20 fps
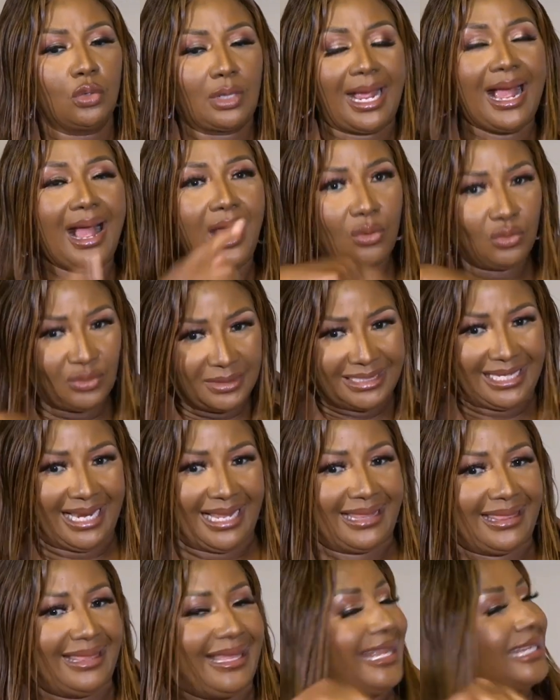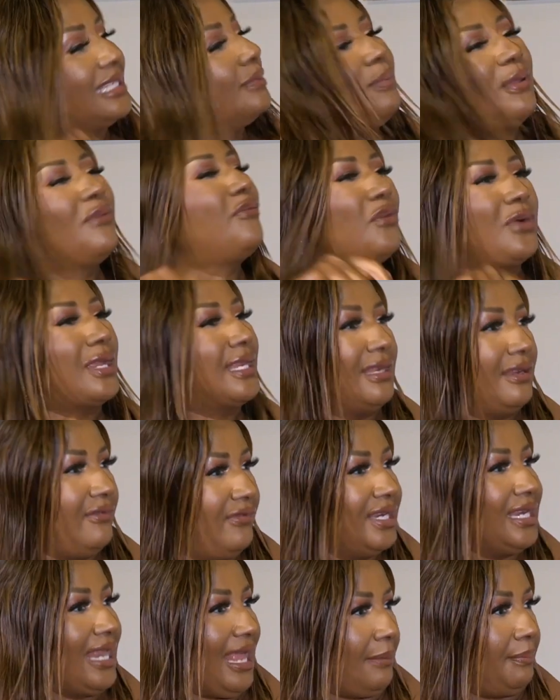counter that before it
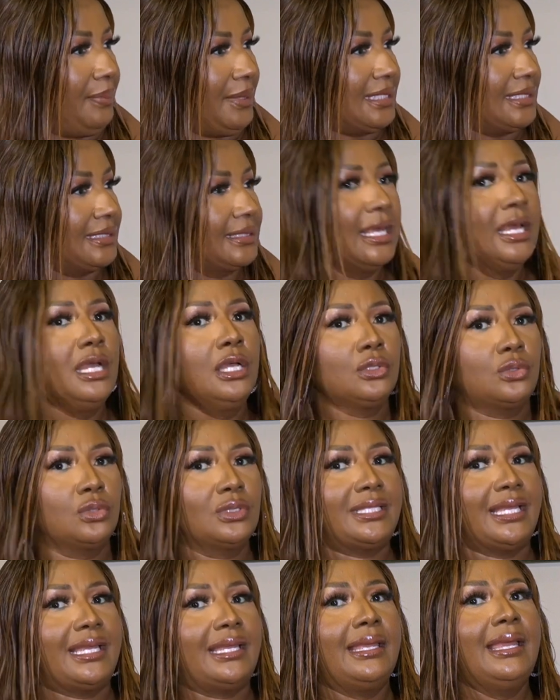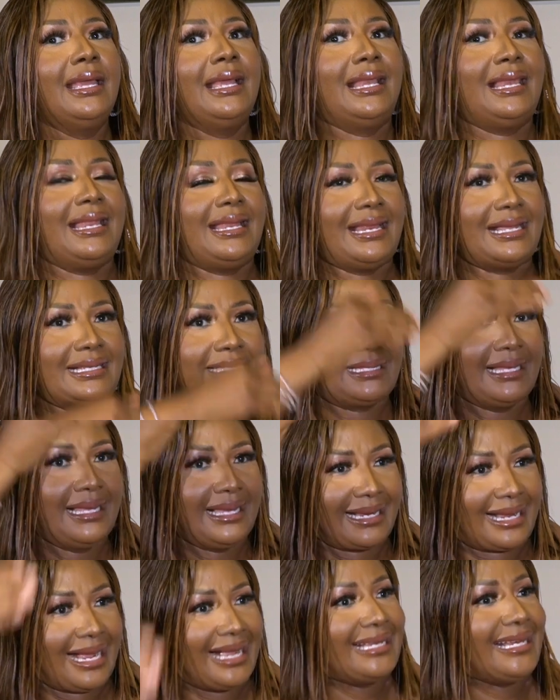even happens? To say, let us
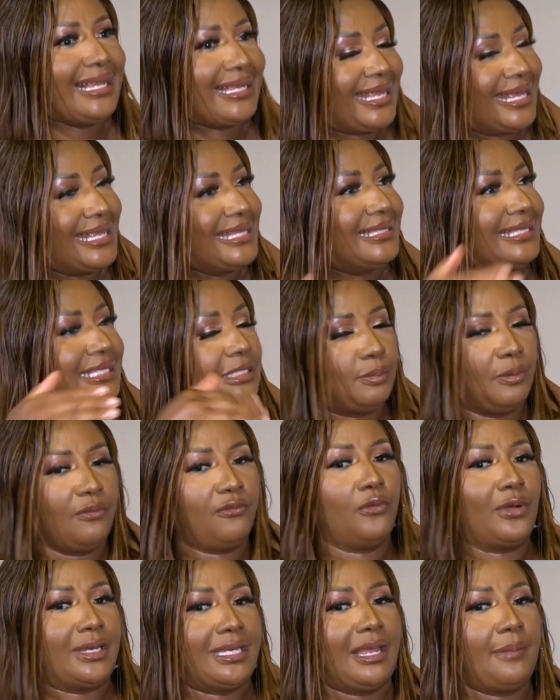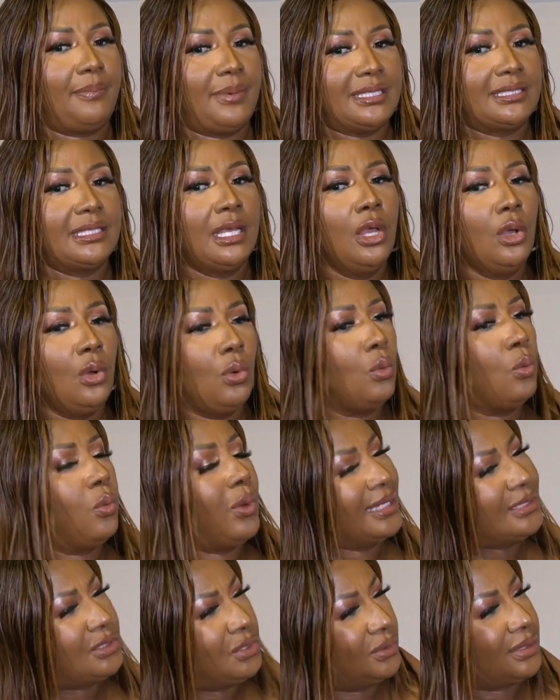guard against it before it happens.
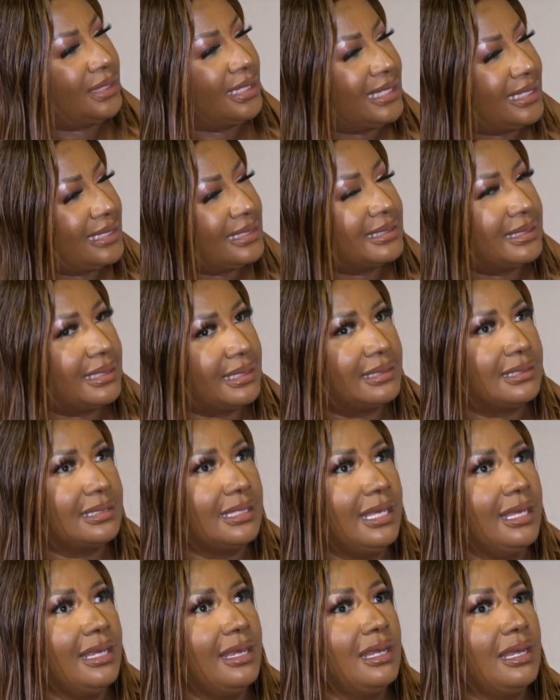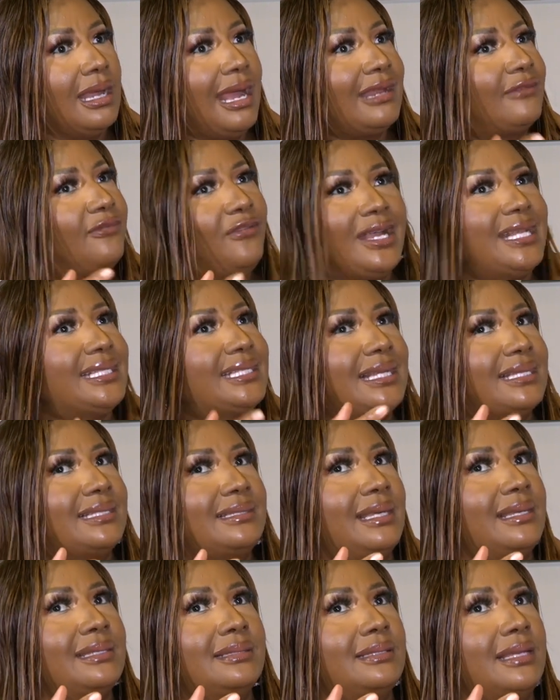What do you think it's advise
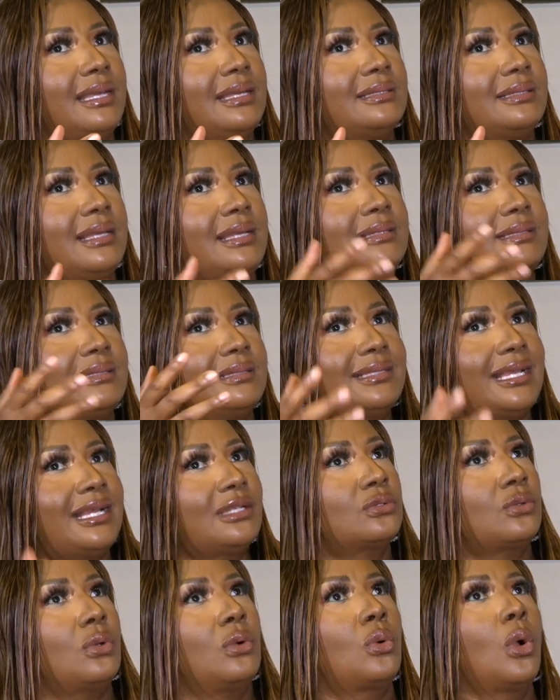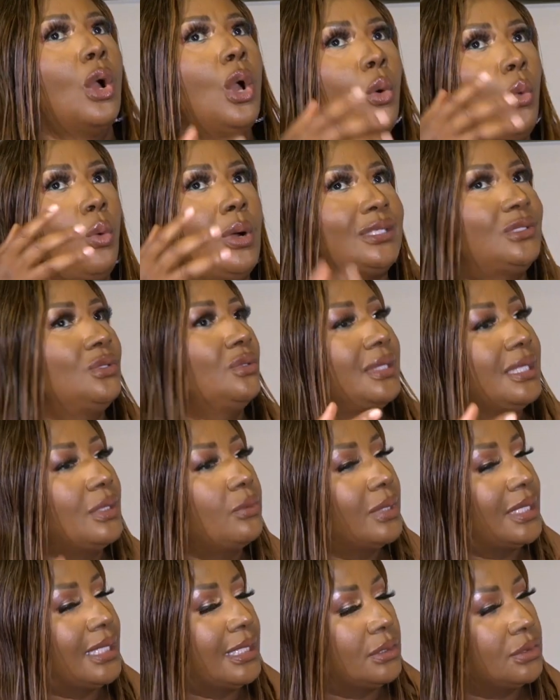us as SASCOC? What do you
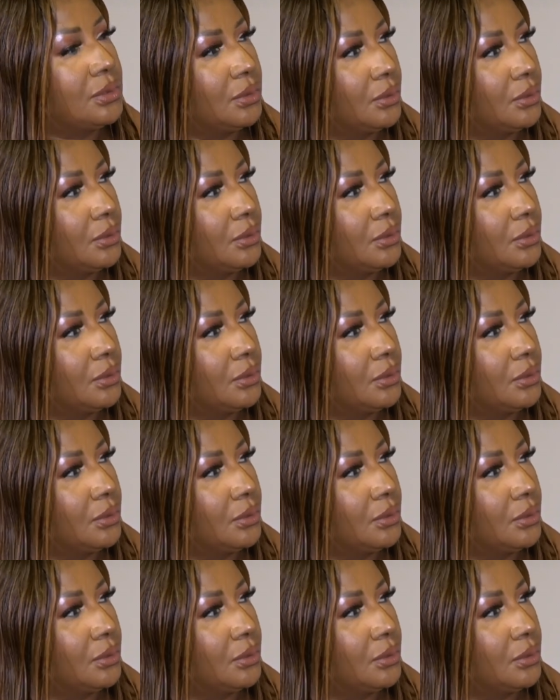think we can